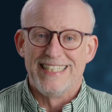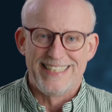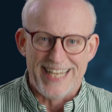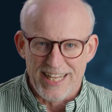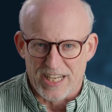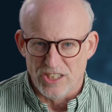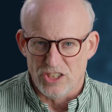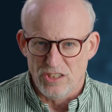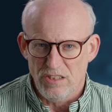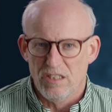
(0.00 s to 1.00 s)

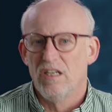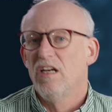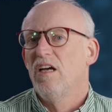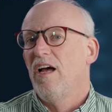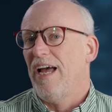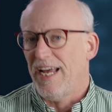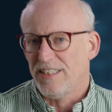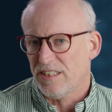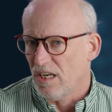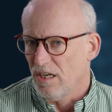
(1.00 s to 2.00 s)
Delegation,
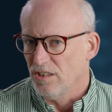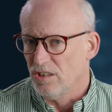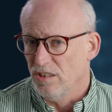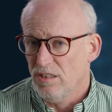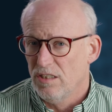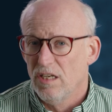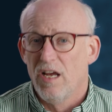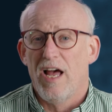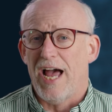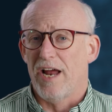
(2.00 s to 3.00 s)
escalation
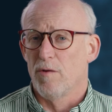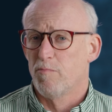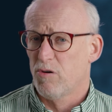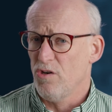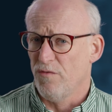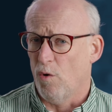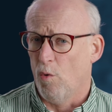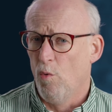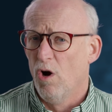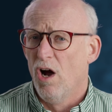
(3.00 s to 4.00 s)
and
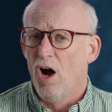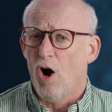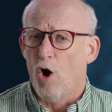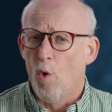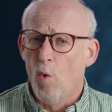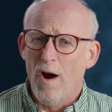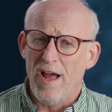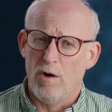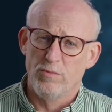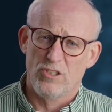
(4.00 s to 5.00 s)
approval all
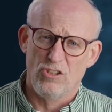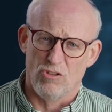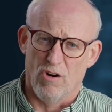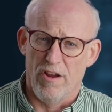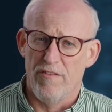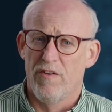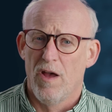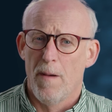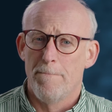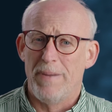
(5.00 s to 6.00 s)
help to drive
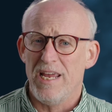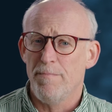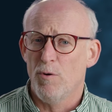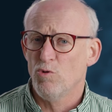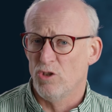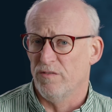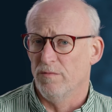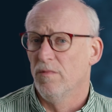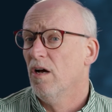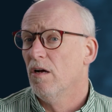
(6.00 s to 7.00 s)

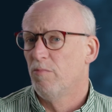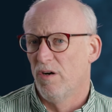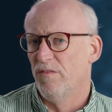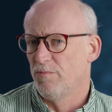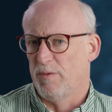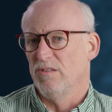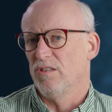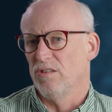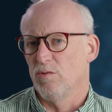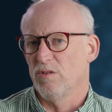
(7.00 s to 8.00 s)
people-driven privileged
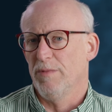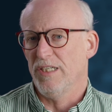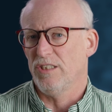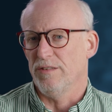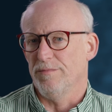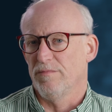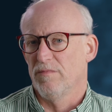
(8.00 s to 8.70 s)
process automation.